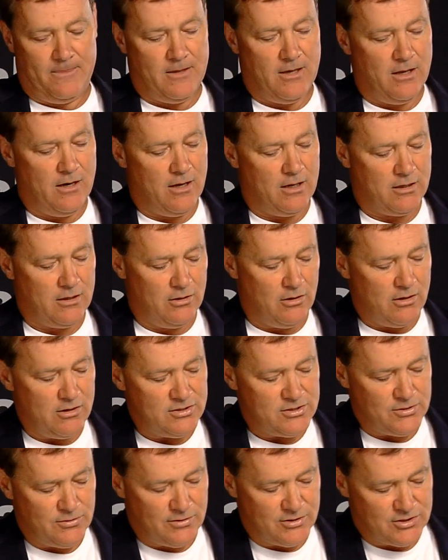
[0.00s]
And I can
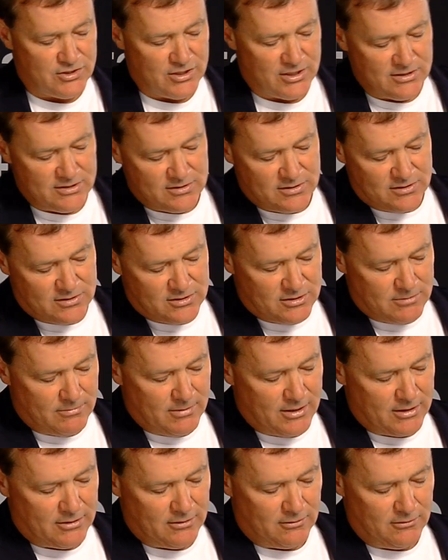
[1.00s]
also adjust this to
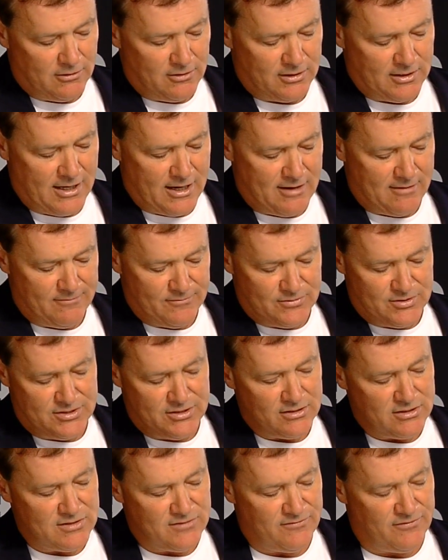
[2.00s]
make it look out
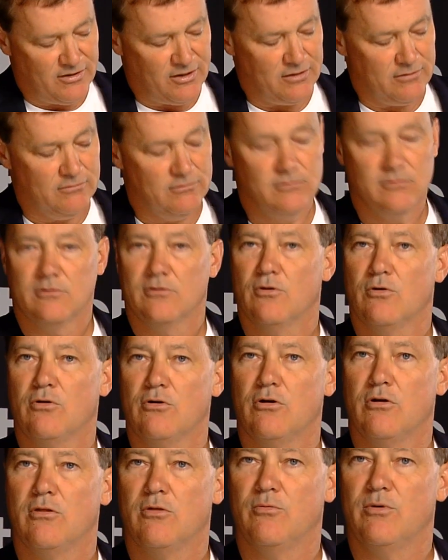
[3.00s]
six feet
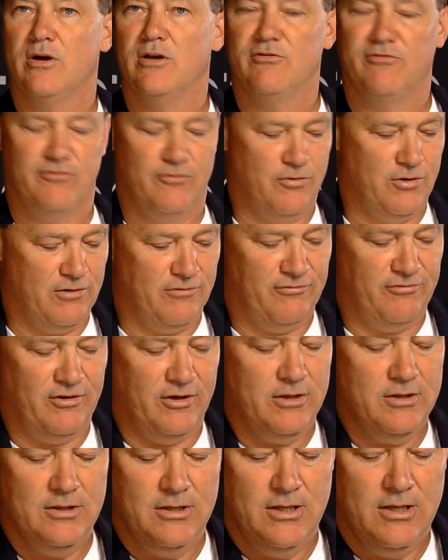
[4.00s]
or all the way to 40
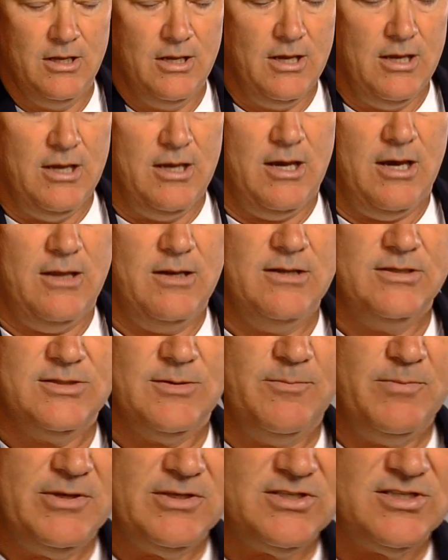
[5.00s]
feet. And it's
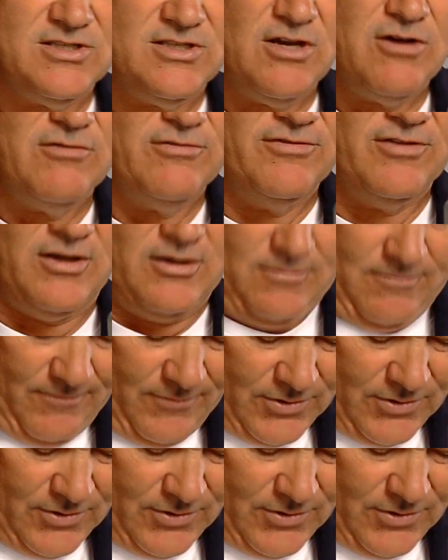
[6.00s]
a bit stealthy.